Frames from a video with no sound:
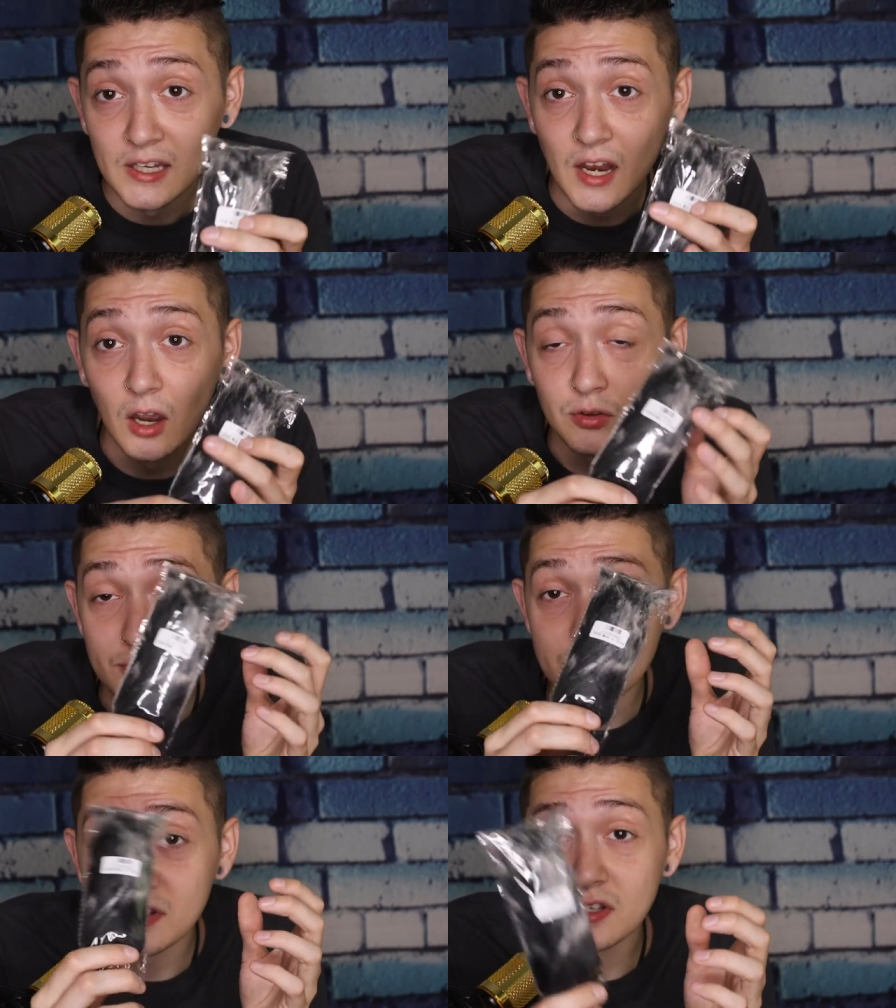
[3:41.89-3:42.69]
Now
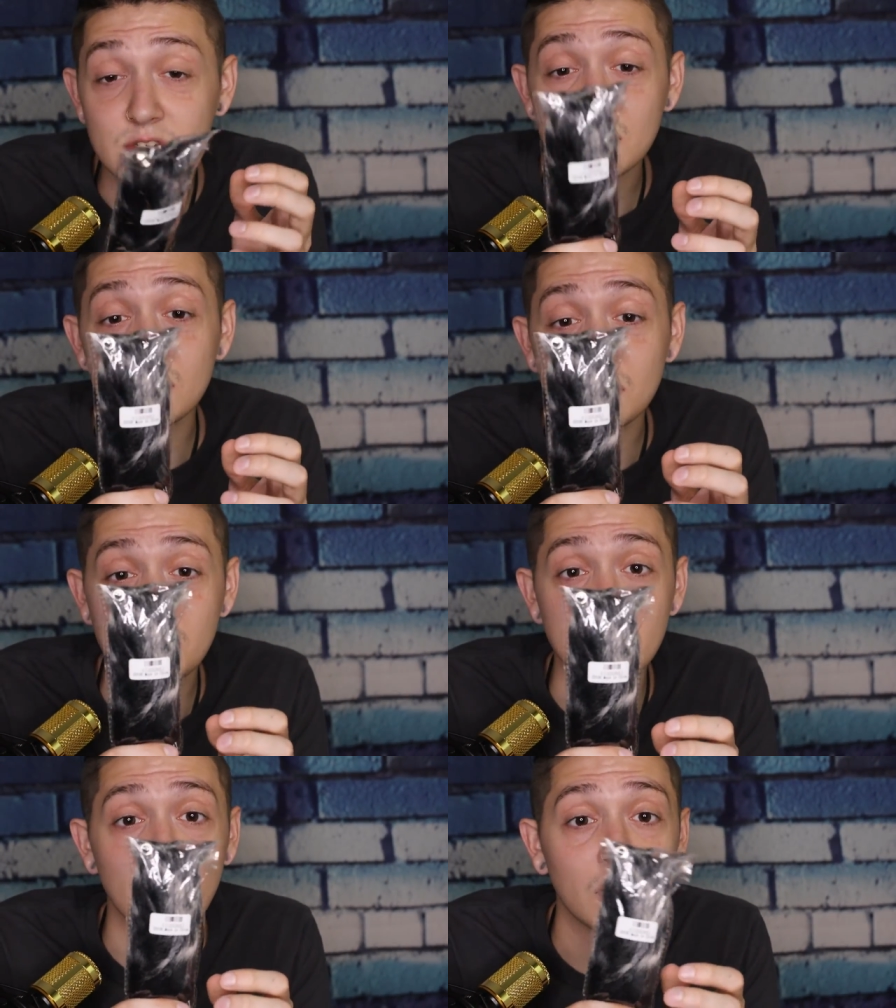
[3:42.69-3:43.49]
this
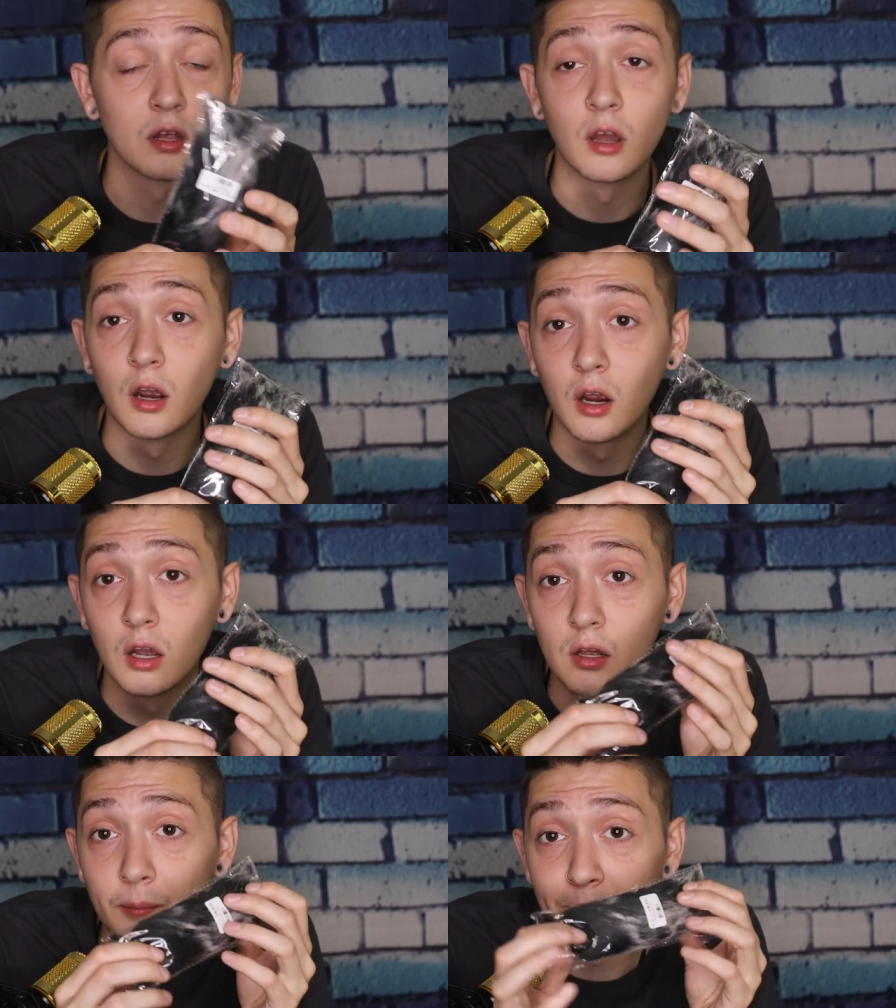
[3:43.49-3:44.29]
is
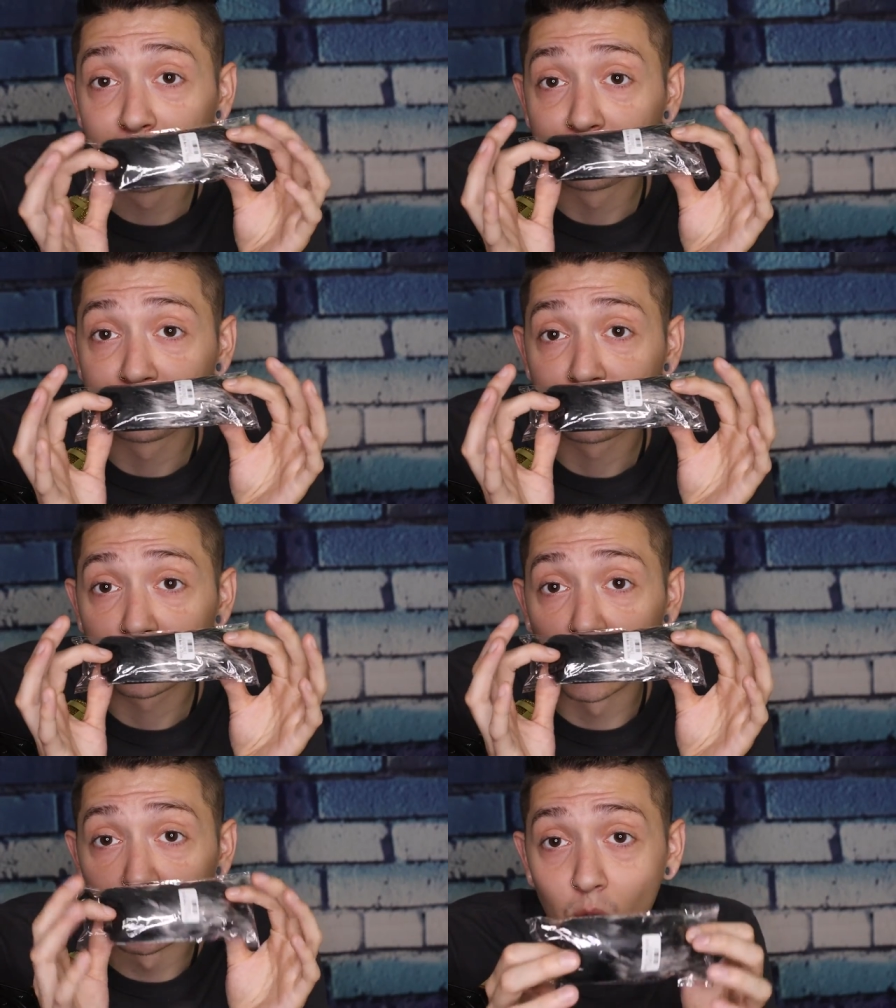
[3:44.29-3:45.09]
uh,
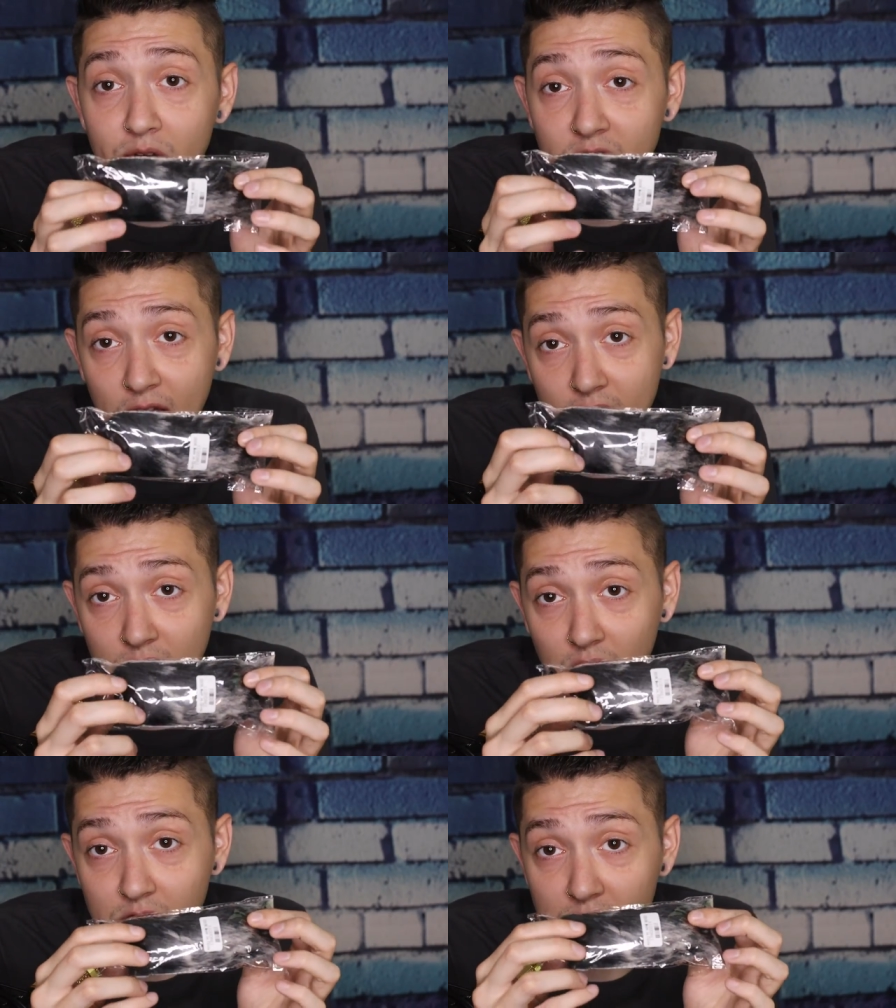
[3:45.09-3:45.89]
the noise
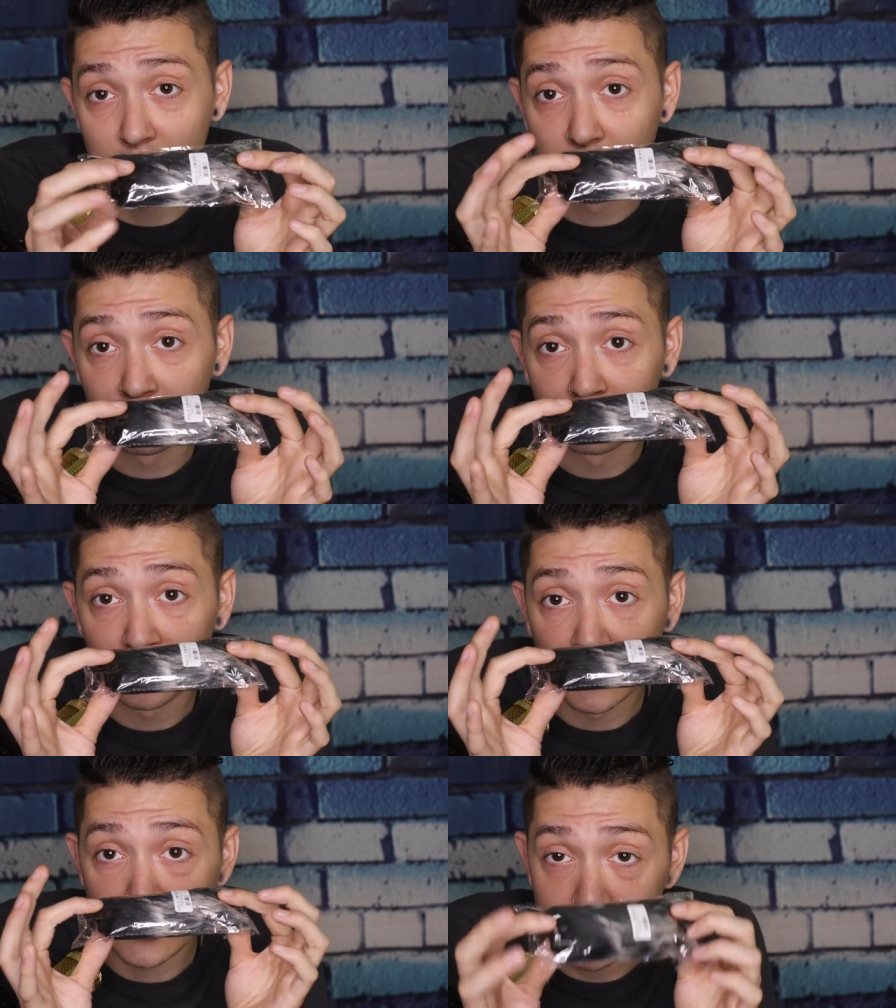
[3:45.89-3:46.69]
cancellation
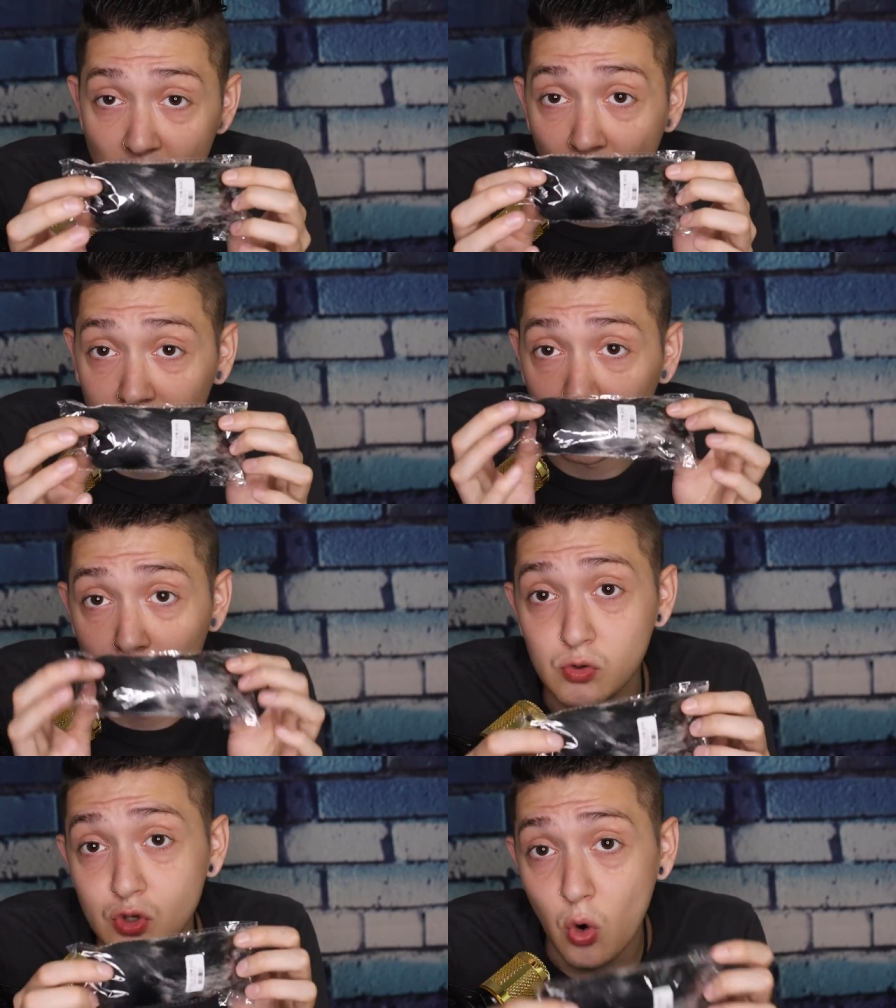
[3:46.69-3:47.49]
sock
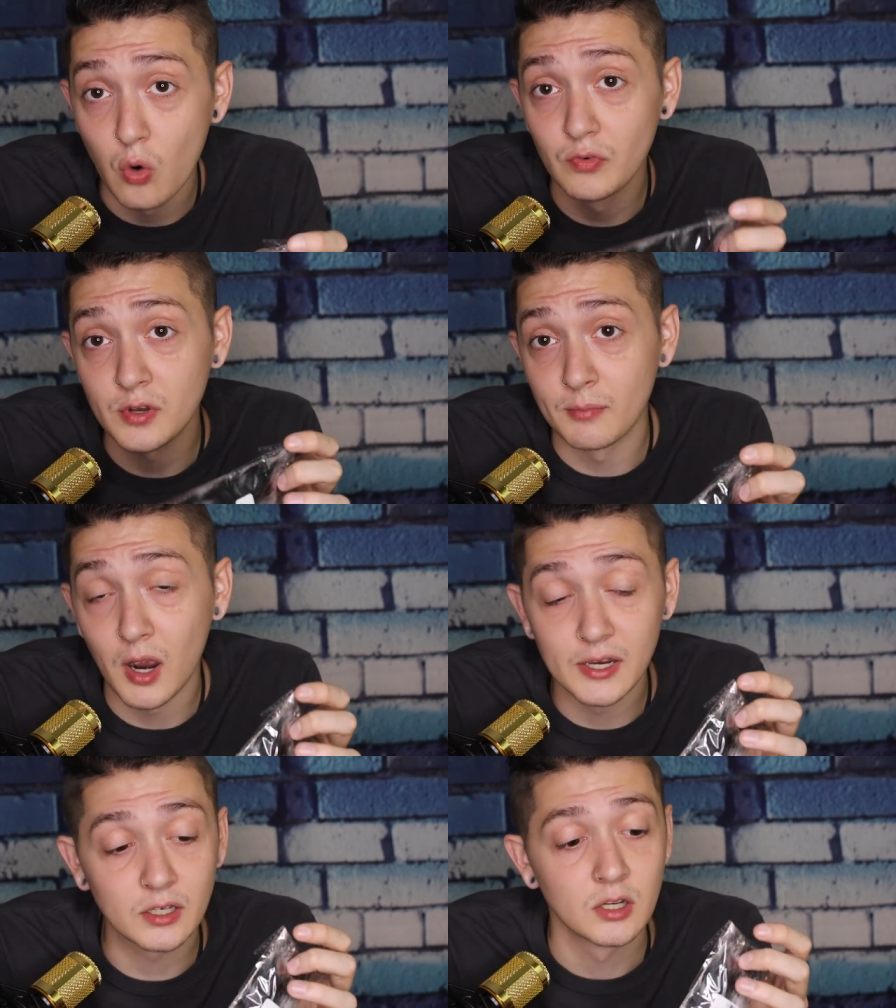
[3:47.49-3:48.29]
that goes over the
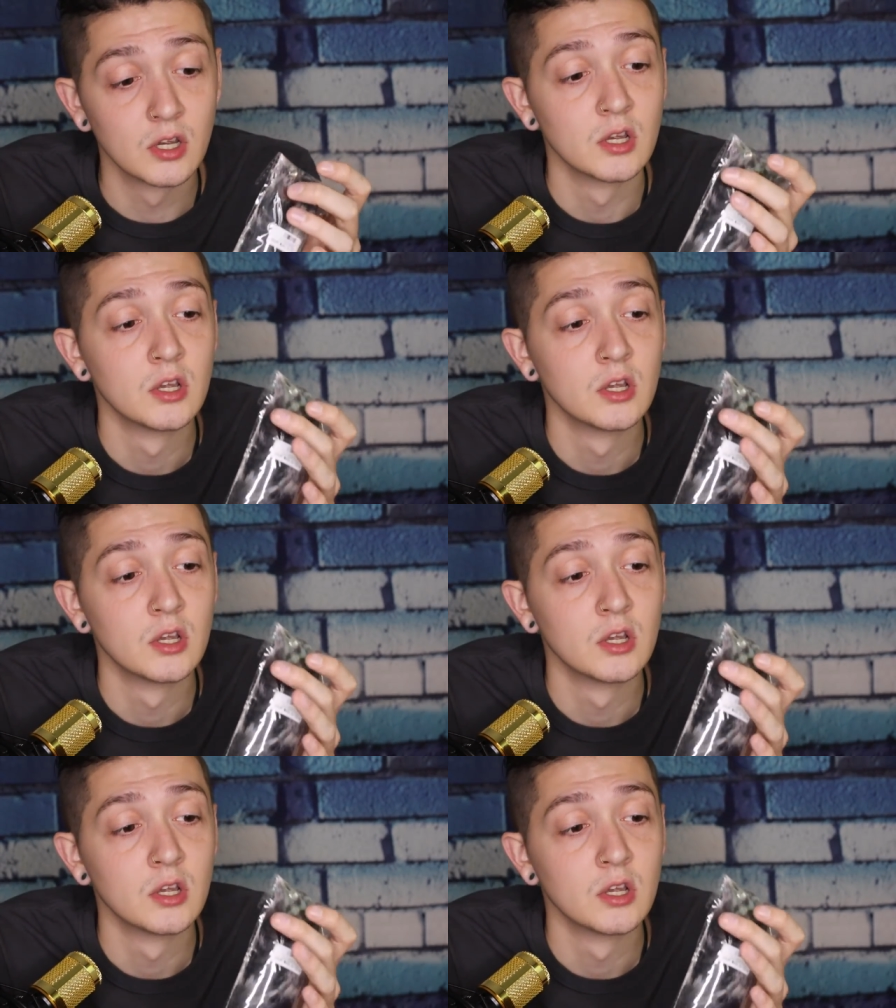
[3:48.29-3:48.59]
mic,